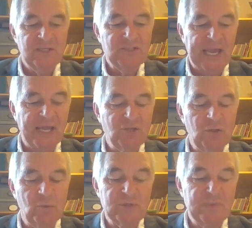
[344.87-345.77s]

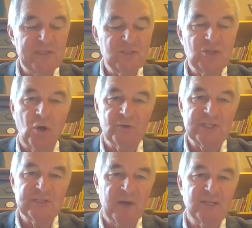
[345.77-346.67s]
Daniel, which means God
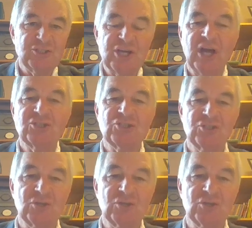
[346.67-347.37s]
is my judge,